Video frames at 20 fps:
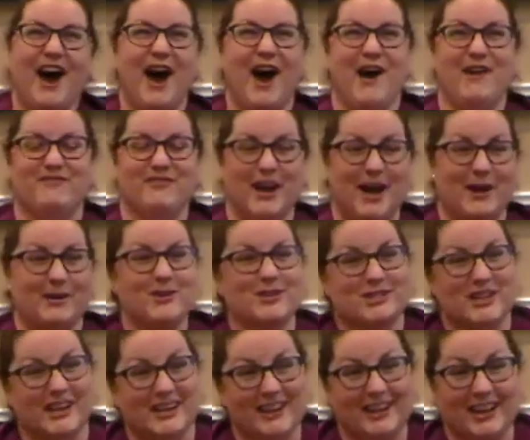I'm
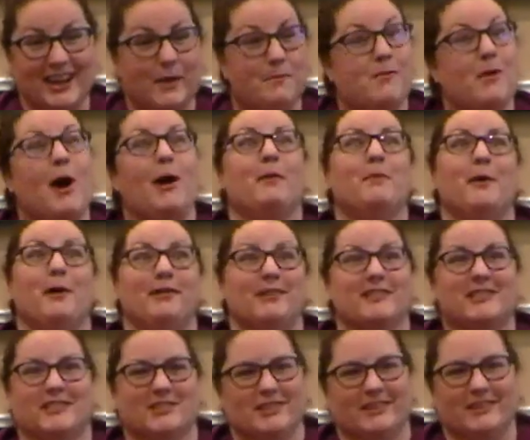energetic and I'm not a
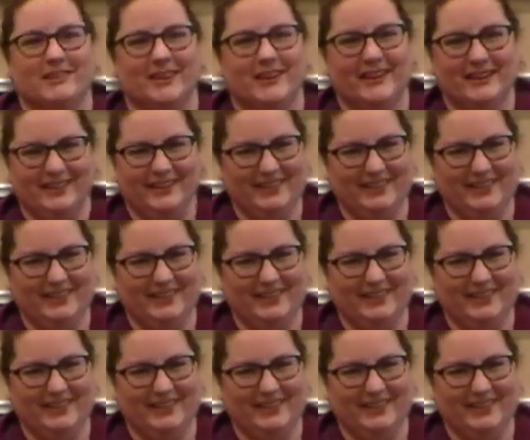politician.